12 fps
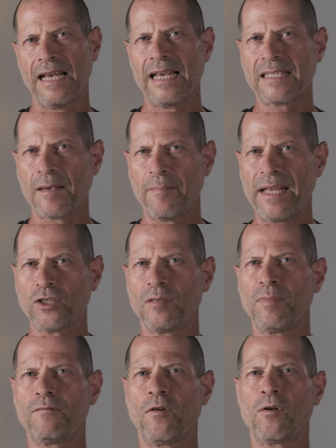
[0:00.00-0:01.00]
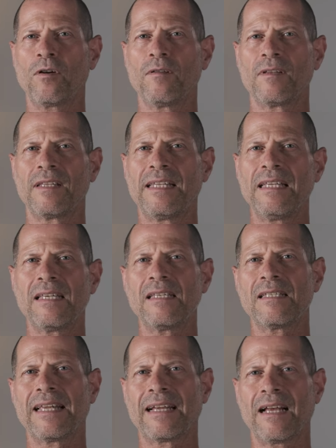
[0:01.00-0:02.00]
As I mentioned before, this
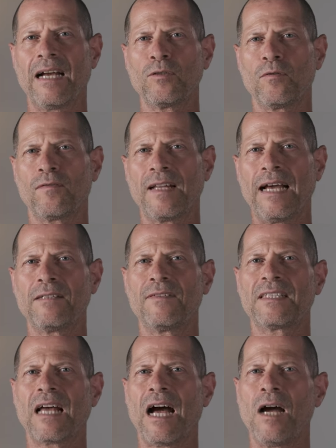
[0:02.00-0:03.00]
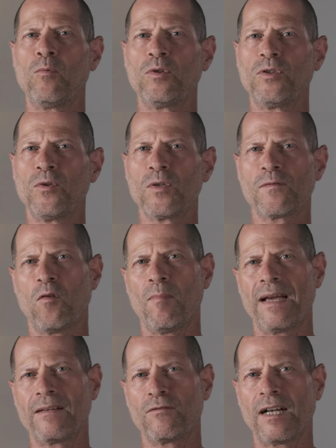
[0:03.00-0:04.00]
is the kind of light that I would use for
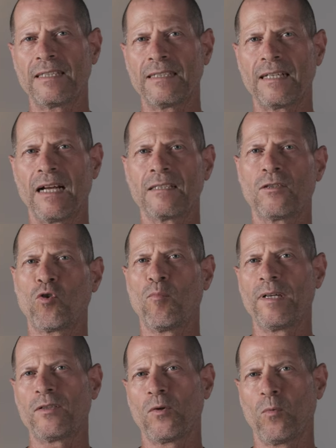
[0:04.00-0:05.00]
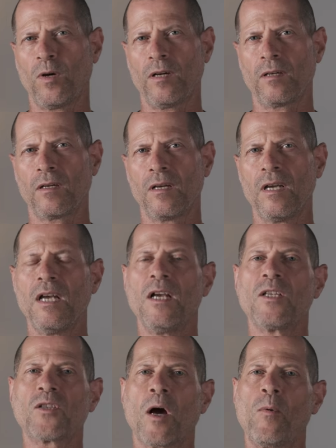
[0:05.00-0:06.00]
my run and gun documentary work,
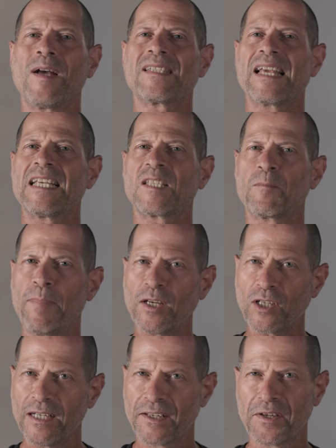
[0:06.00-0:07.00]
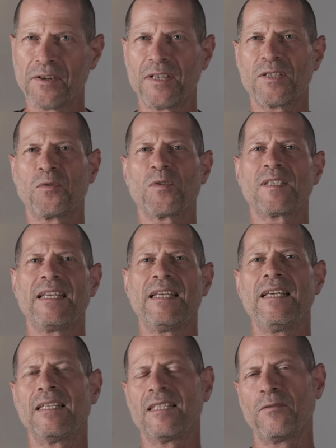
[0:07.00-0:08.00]
so I was especially curious to
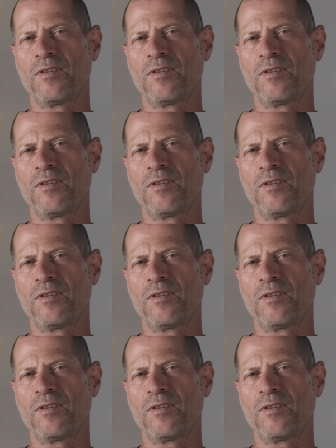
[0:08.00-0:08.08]
see the